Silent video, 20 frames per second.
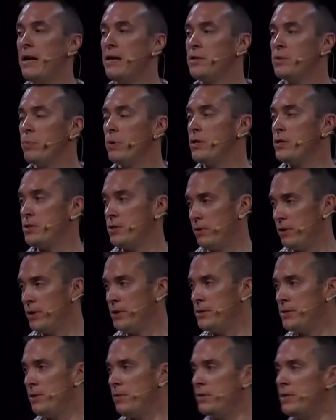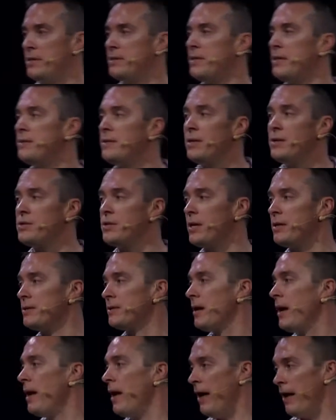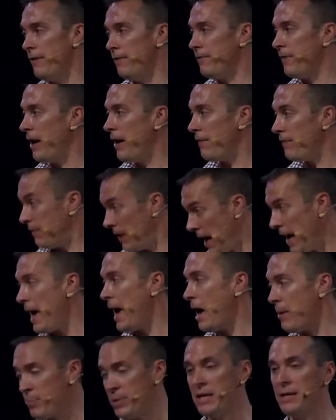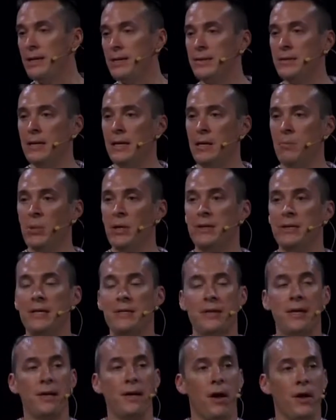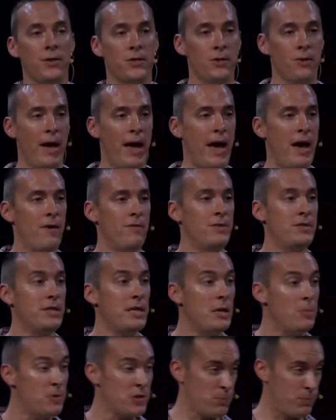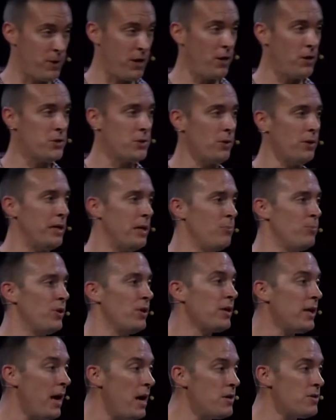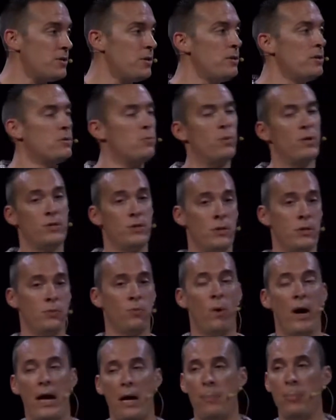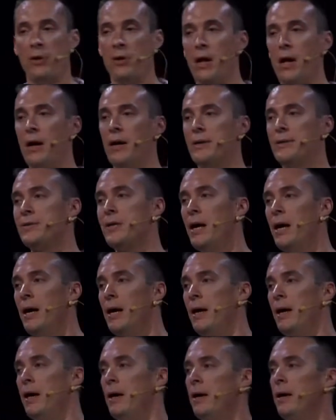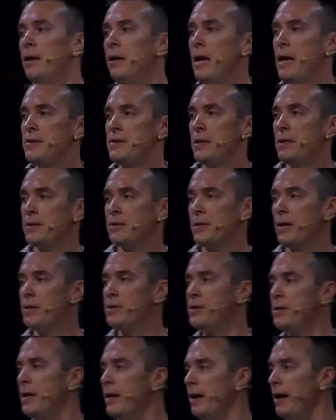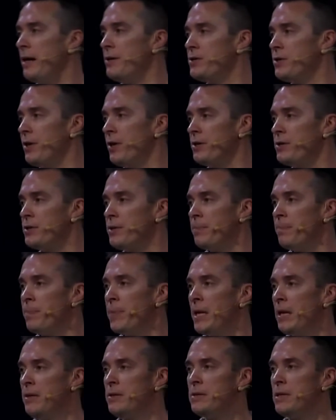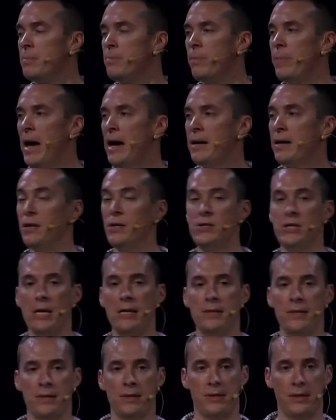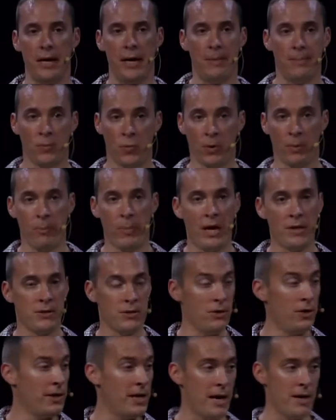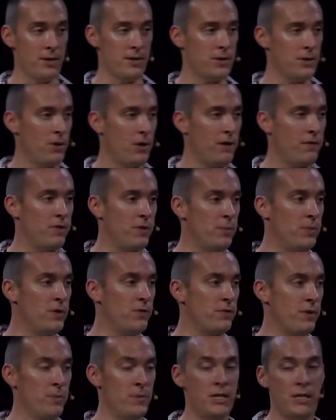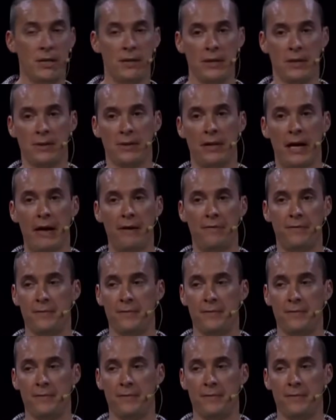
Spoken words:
want to show you too, this isn't just a happiness thing, but this can also have deep spiritual implications, which is why it belongs as a discussion here at church. You see, back in Jesus' day, we're about to look at a story from Jesus' life.